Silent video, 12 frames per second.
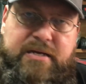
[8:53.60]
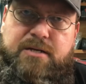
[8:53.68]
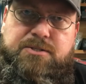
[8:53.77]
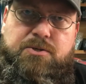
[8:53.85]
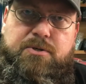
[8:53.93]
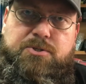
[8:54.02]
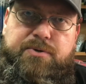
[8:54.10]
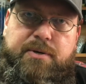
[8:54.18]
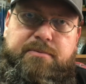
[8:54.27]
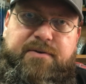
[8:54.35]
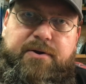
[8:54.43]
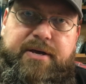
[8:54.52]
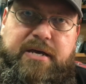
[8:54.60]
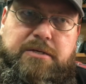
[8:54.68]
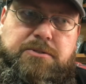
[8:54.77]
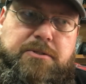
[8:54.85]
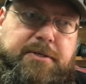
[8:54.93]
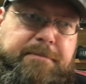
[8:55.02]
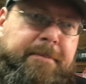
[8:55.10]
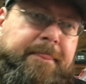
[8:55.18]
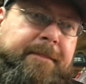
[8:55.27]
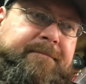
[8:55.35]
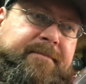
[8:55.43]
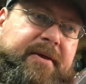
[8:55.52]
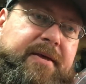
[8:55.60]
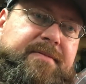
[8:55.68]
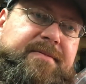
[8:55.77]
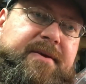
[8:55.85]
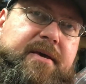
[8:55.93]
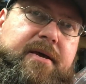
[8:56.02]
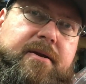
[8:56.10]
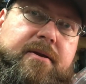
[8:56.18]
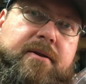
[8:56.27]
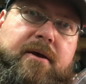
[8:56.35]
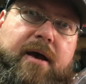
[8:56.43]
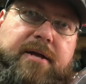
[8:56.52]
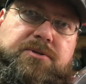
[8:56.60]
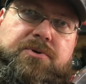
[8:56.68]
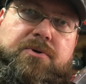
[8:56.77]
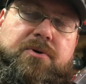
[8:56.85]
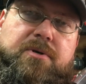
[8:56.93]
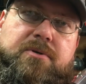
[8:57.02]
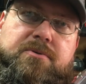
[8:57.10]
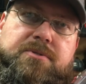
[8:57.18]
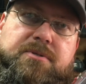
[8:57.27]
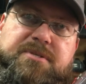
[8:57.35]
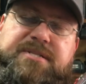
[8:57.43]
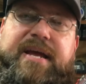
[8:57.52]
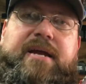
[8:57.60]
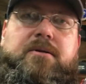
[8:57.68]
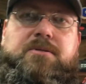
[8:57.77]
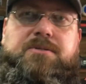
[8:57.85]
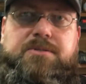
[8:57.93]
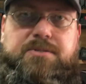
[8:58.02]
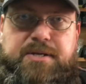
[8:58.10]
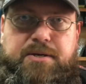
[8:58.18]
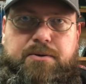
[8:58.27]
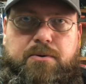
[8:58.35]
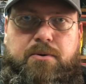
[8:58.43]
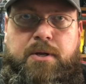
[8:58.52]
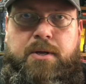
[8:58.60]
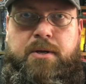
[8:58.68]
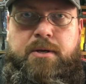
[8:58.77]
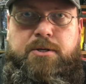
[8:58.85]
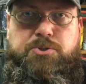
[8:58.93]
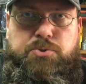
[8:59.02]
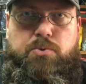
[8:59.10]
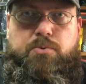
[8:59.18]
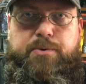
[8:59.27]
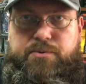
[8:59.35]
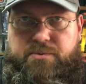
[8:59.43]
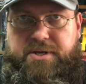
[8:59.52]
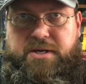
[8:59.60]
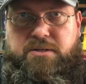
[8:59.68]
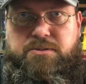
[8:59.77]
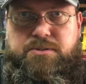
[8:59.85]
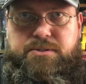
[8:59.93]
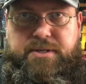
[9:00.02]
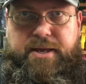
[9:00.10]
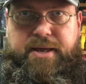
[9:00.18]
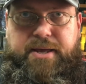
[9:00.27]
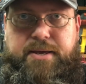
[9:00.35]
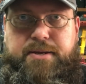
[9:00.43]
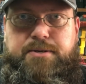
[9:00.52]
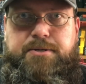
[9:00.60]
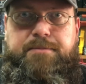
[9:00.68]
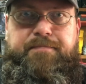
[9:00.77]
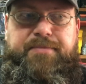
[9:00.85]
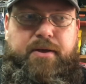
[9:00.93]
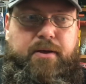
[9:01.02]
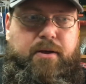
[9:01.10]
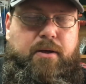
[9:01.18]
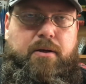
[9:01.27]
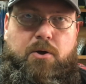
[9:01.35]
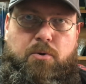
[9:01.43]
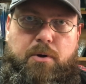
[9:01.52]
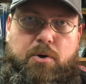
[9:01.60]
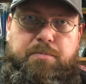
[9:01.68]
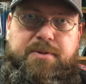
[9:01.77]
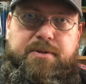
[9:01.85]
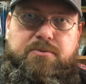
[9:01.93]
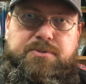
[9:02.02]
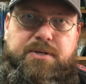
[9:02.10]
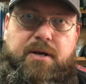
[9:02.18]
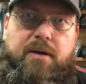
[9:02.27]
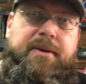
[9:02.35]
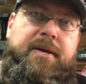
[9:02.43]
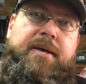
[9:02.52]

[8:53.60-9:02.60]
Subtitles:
so it trimmed very easily. And then I took some stainless steel jewelry rings and opened those up,